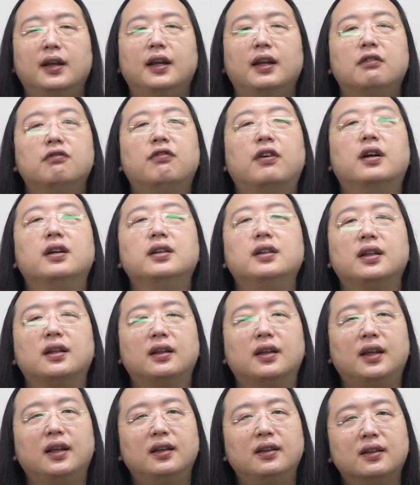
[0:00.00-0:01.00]

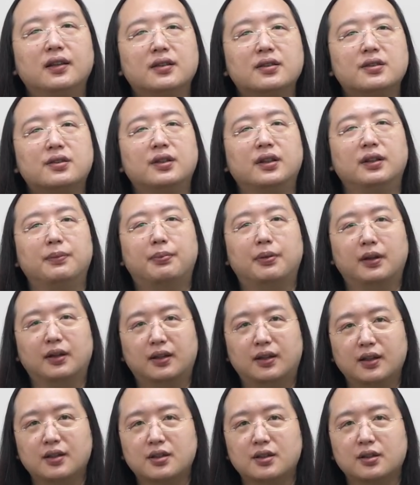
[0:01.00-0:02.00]
inviting industry
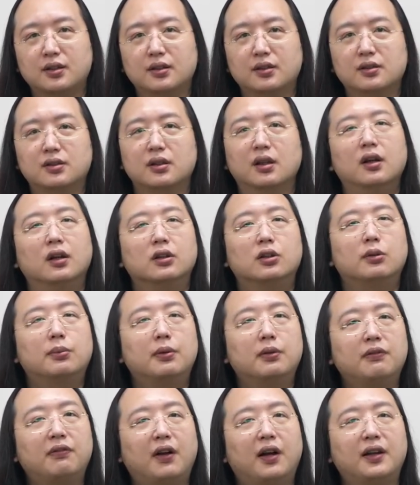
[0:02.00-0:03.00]
practitioners to
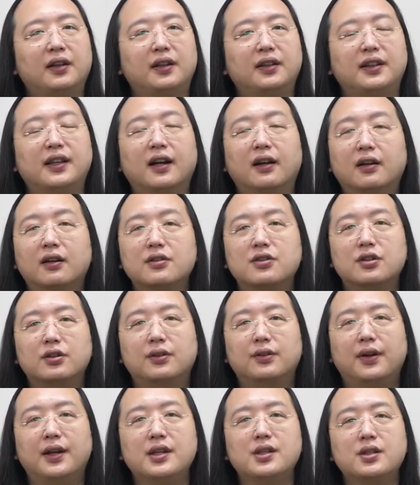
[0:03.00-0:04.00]
provide the younger
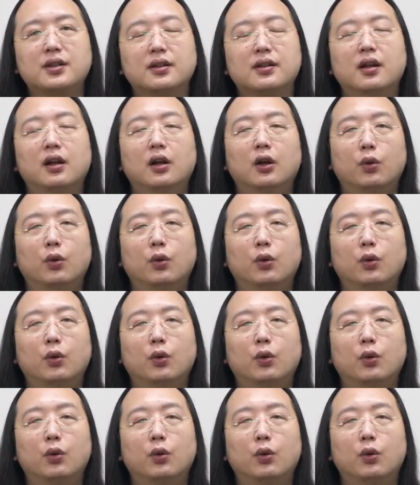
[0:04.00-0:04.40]
generation